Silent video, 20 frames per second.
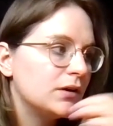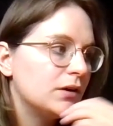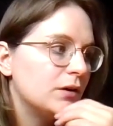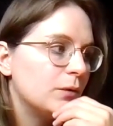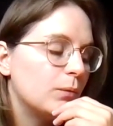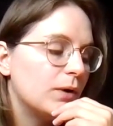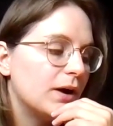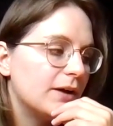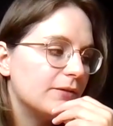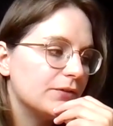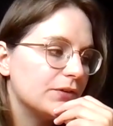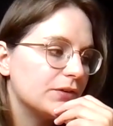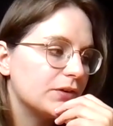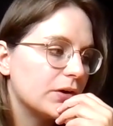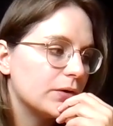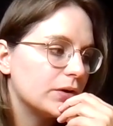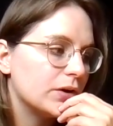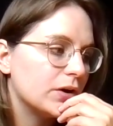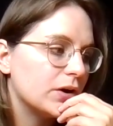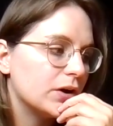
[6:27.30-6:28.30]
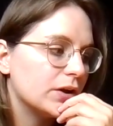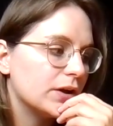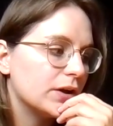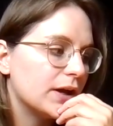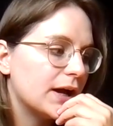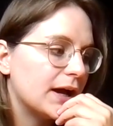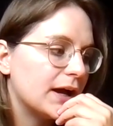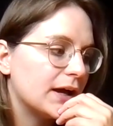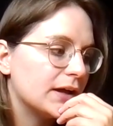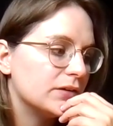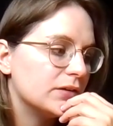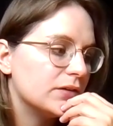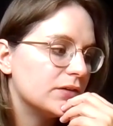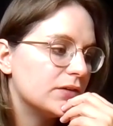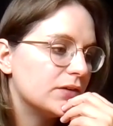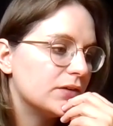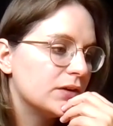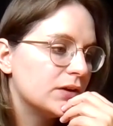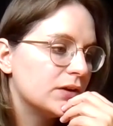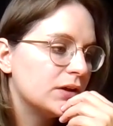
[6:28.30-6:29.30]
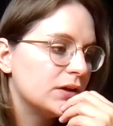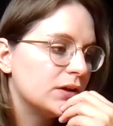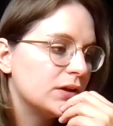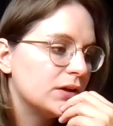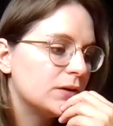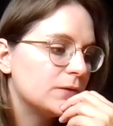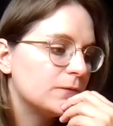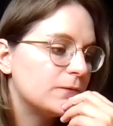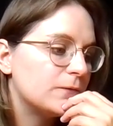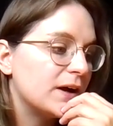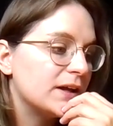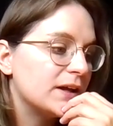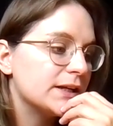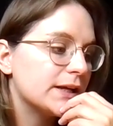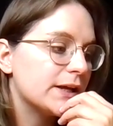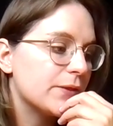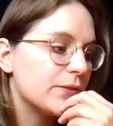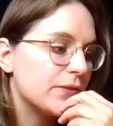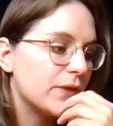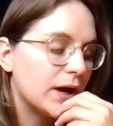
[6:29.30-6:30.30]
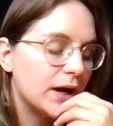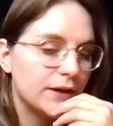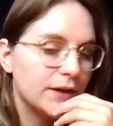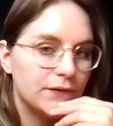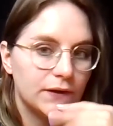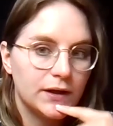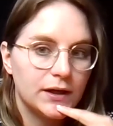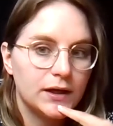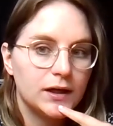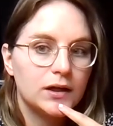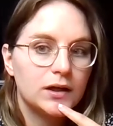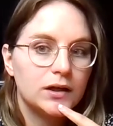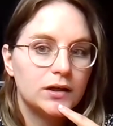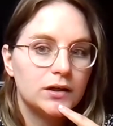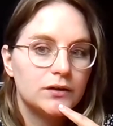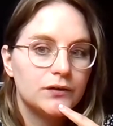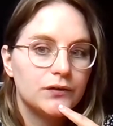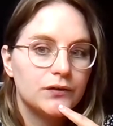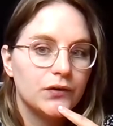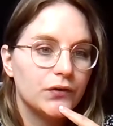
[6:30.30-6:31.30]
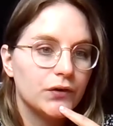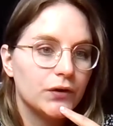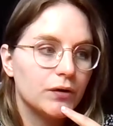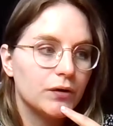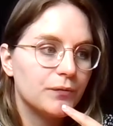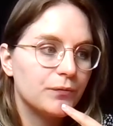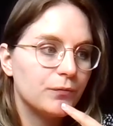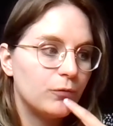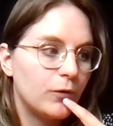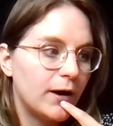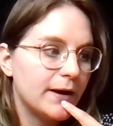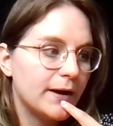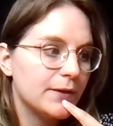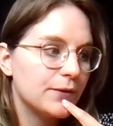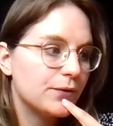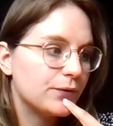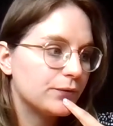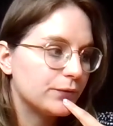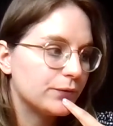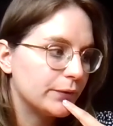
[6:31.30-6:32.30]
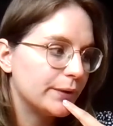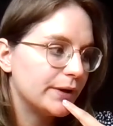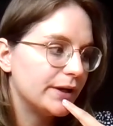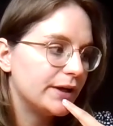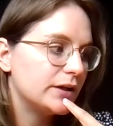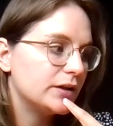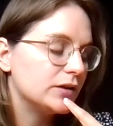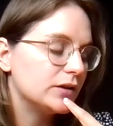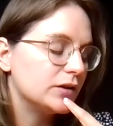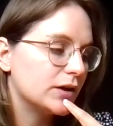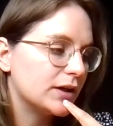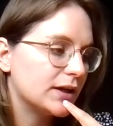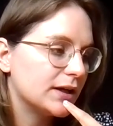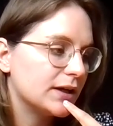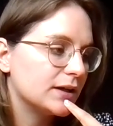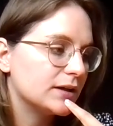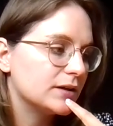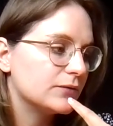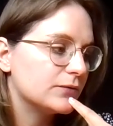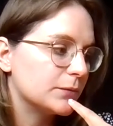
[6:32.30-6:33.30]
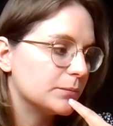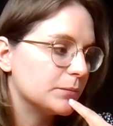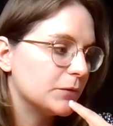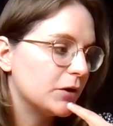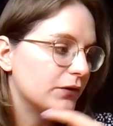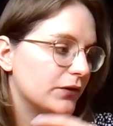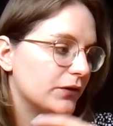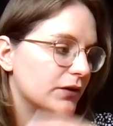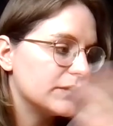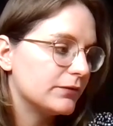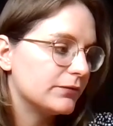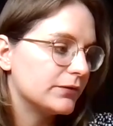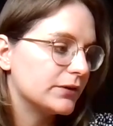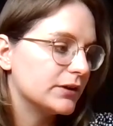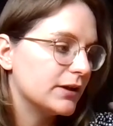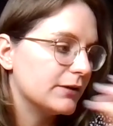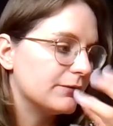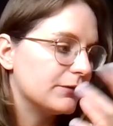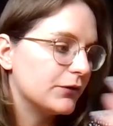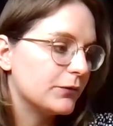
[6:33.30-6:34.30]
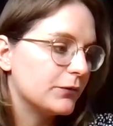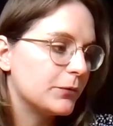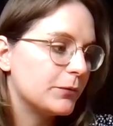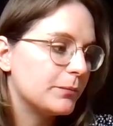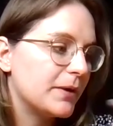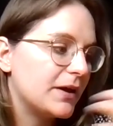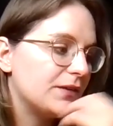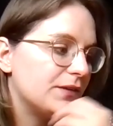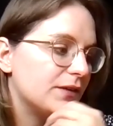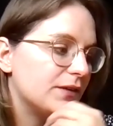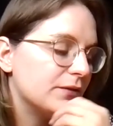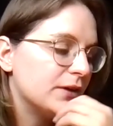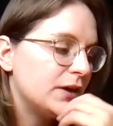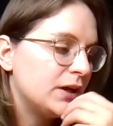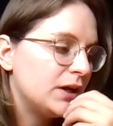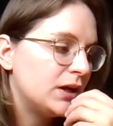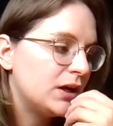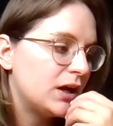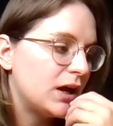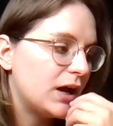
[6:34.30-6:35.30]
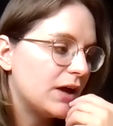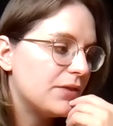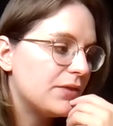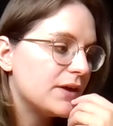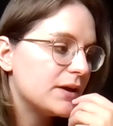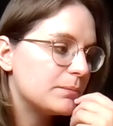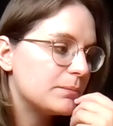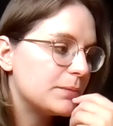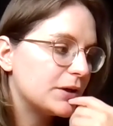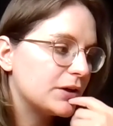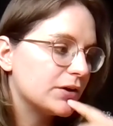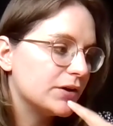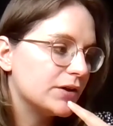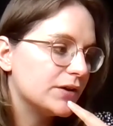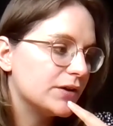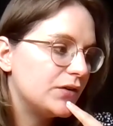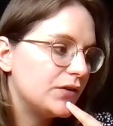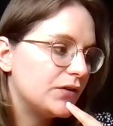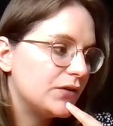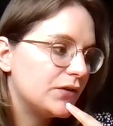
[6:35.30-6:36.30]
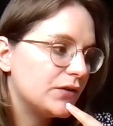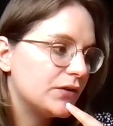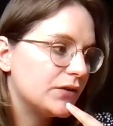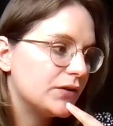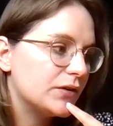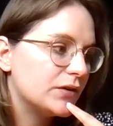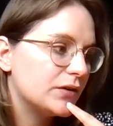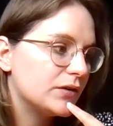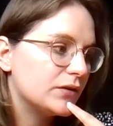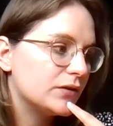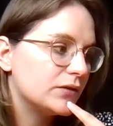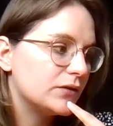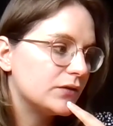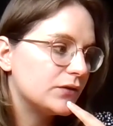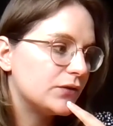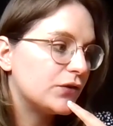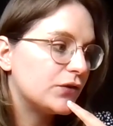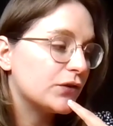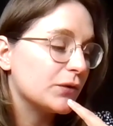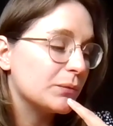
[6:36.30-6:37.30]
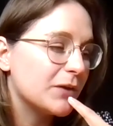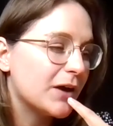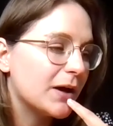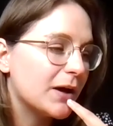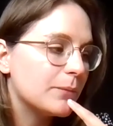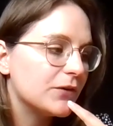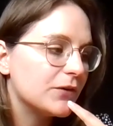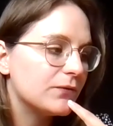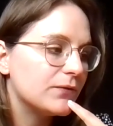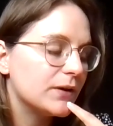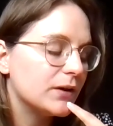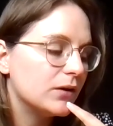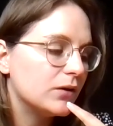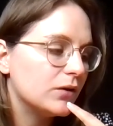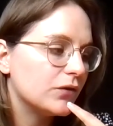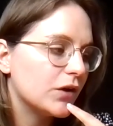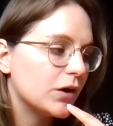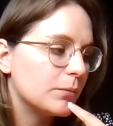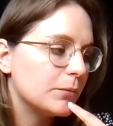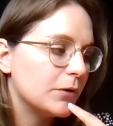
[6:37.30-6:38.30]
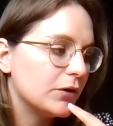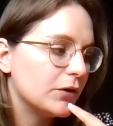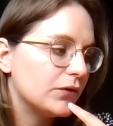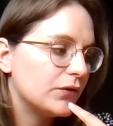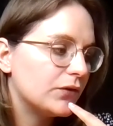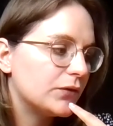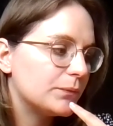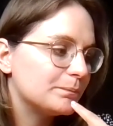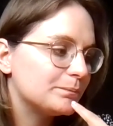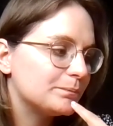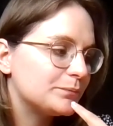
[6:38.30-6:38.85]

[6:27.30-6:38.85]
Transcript: whatever's going on, and find it cathartic to sort of write through it, looking from lots of different levels of perspective. I think because sometimes it feels almost